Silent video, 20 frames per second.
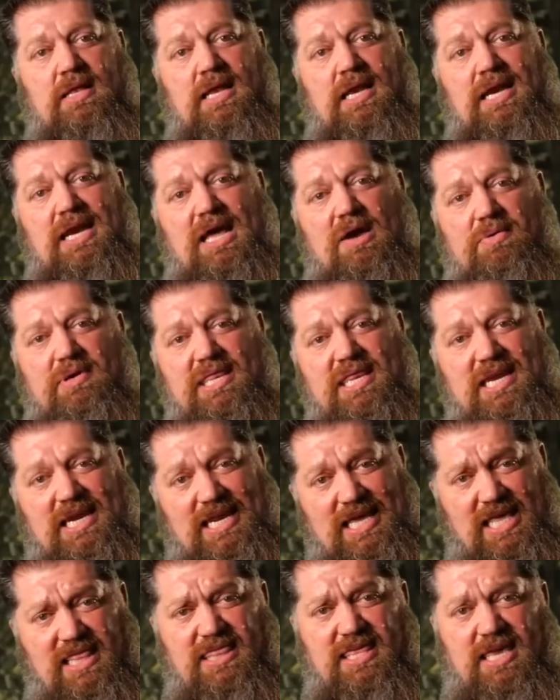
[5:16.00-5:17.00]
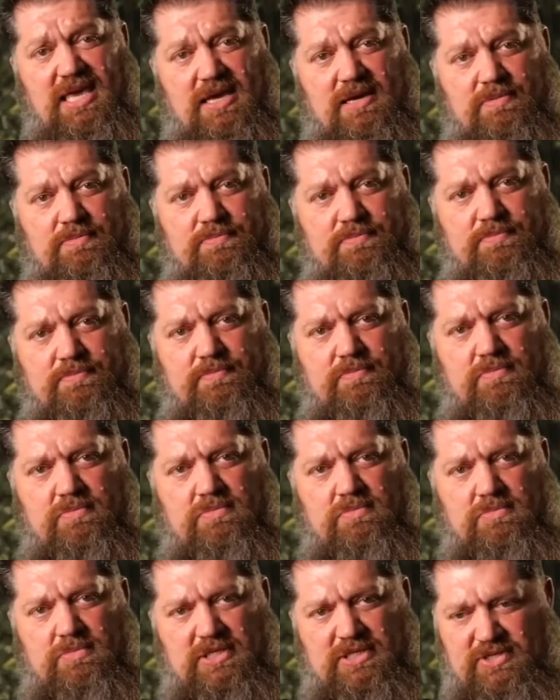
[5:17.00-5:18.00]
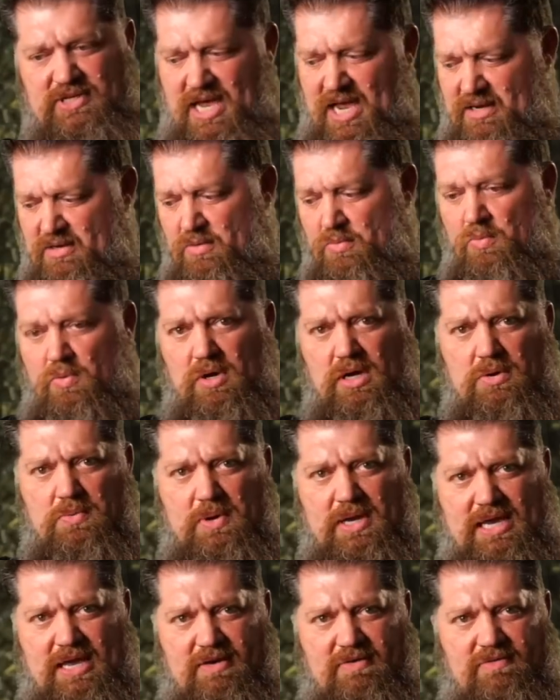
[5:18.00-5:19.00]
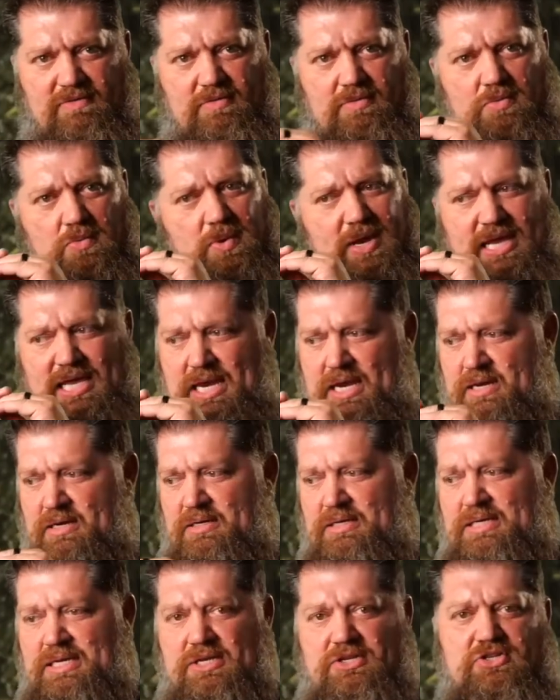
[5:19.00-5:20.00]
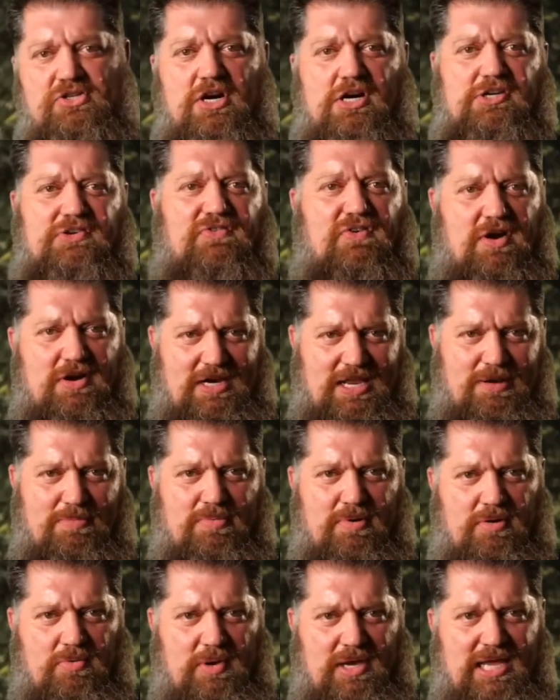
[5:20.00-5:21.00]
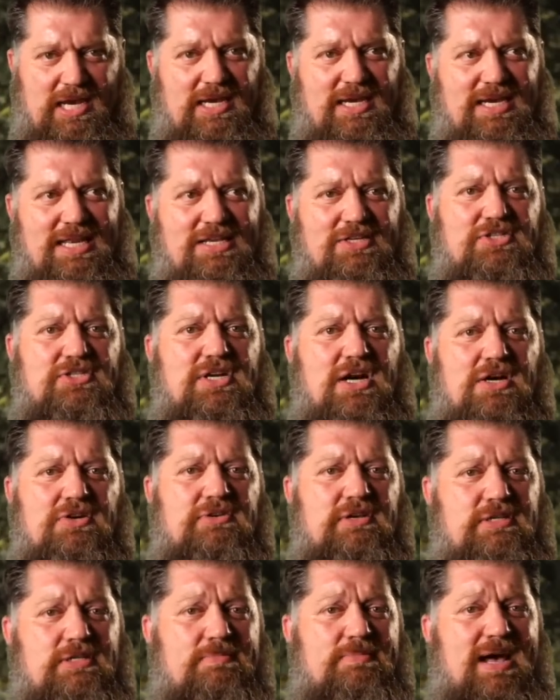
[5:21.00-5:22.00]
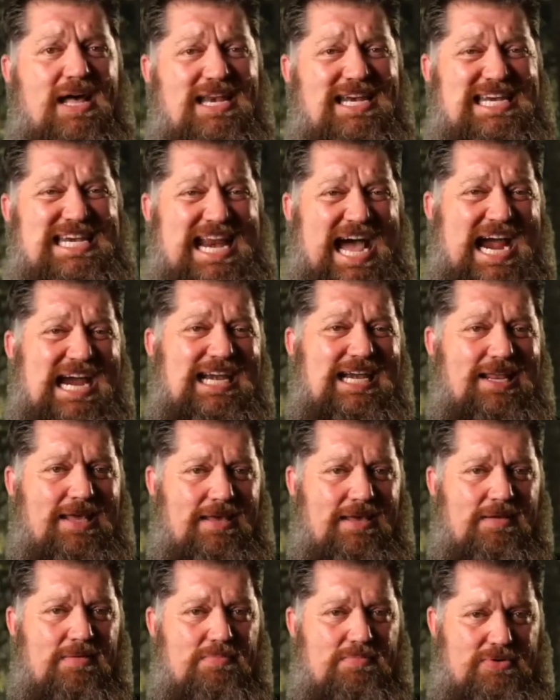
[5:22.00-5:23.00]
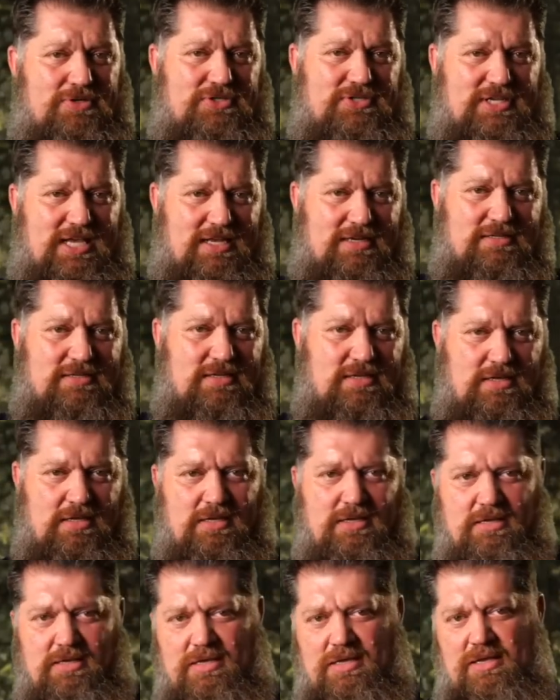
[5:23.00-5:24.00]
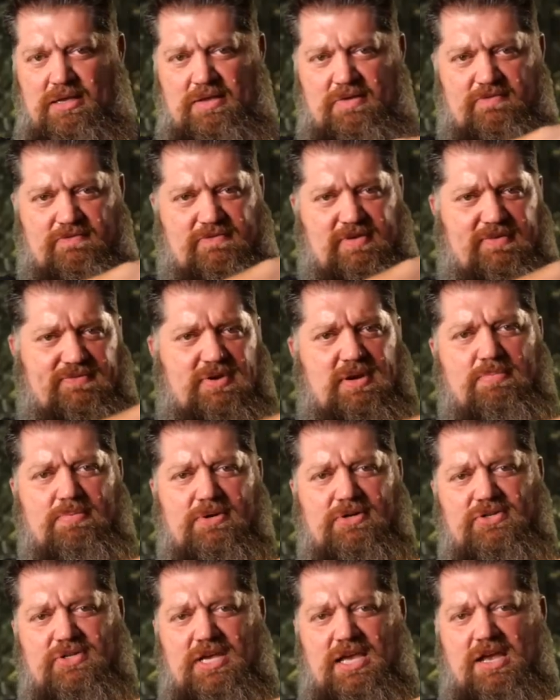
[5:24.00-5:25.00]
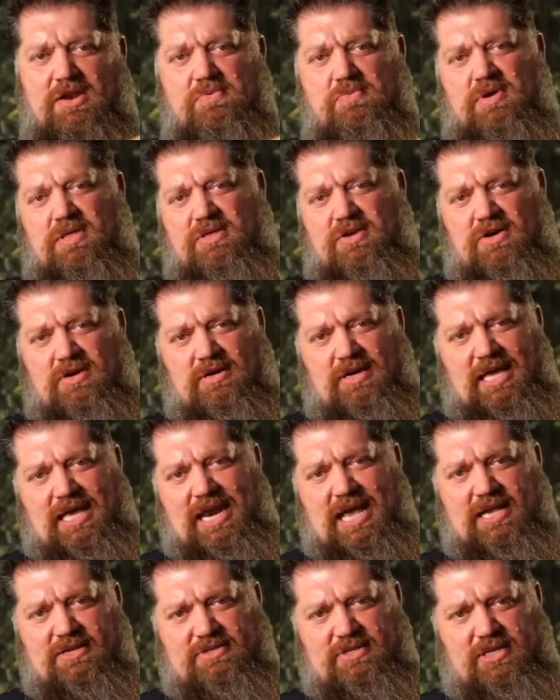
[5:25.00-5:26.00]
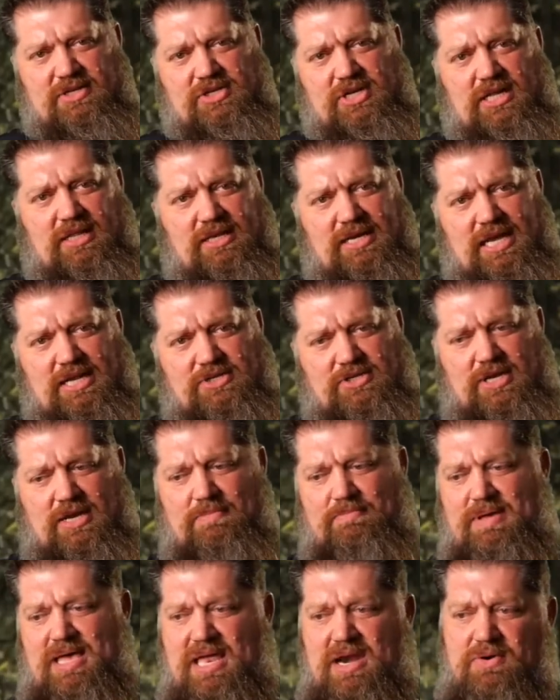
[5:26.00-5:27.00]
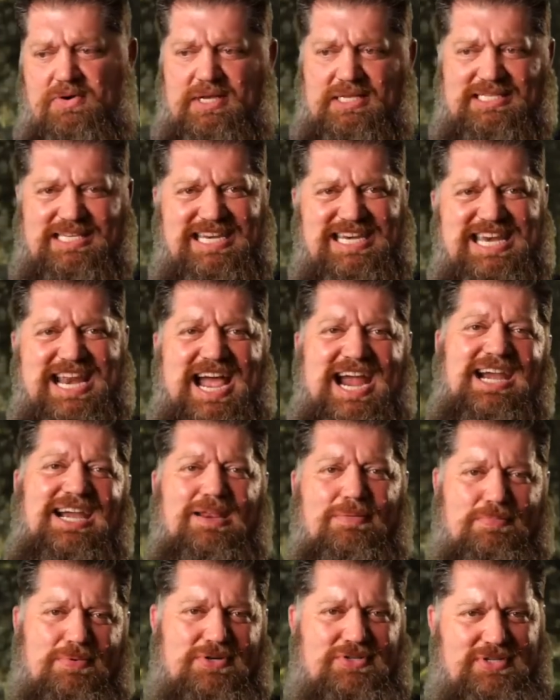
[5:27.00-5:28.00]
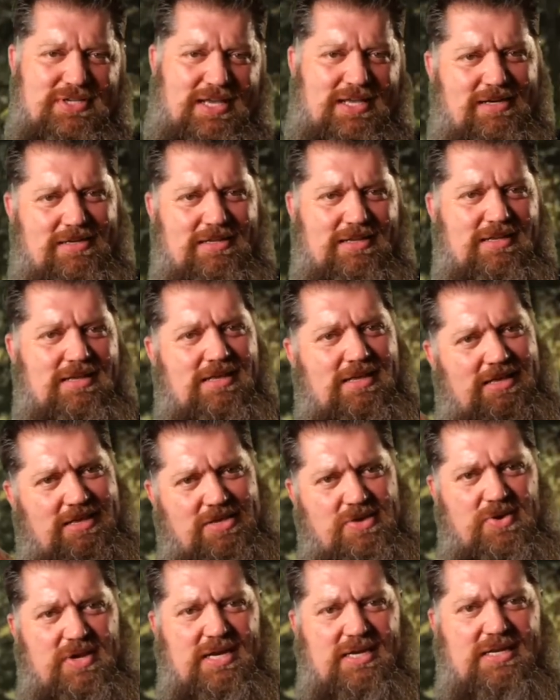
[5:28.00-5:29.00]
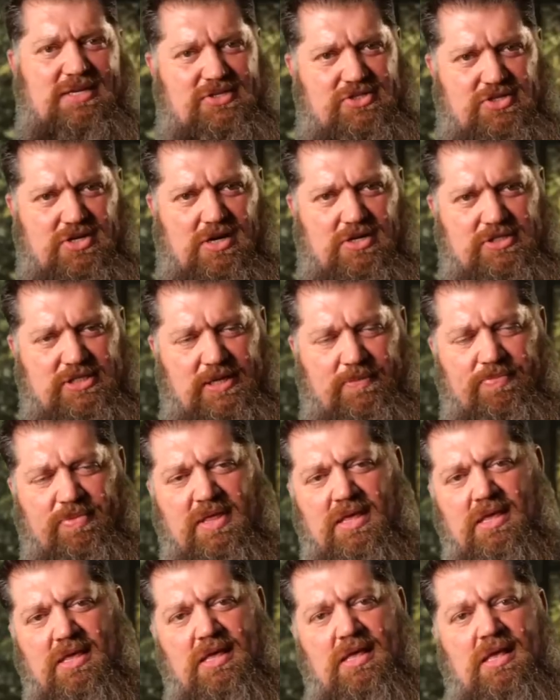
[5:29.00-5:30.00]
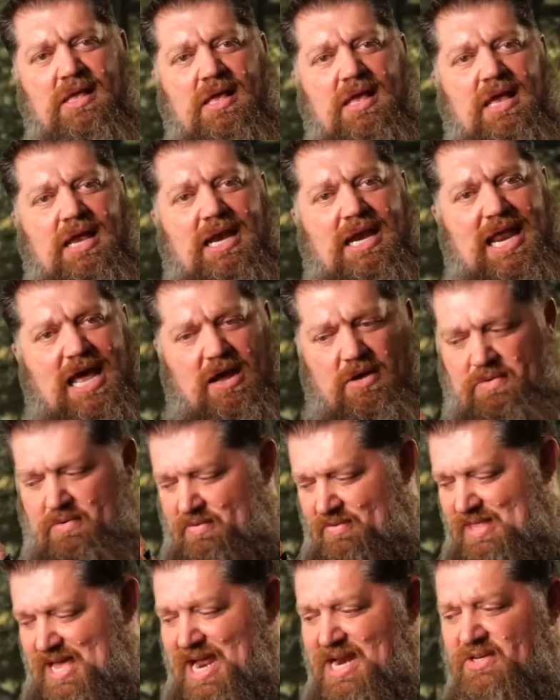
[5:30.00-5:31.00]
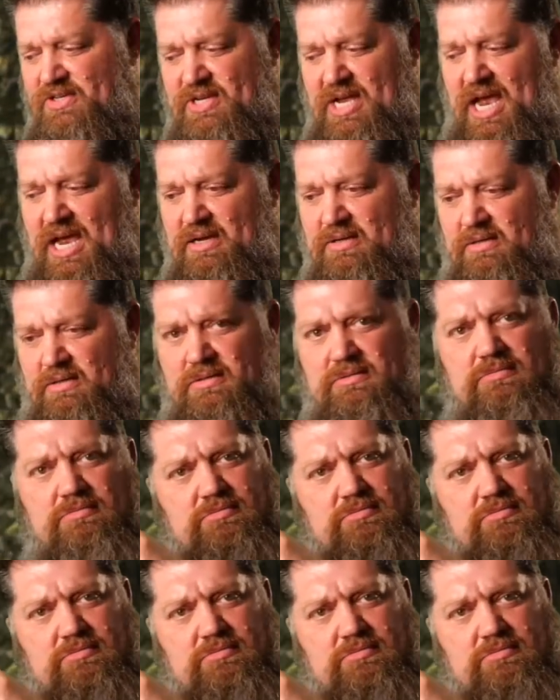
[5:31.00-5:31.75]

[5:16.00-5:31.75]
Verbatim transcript: Now with lithium, the cycle one, we can we can discharge far deeper. We can discharge these about 90 percent. 50% with your lead acid gel and AGM batteries, 90% you can discharge it. Now, that cycle,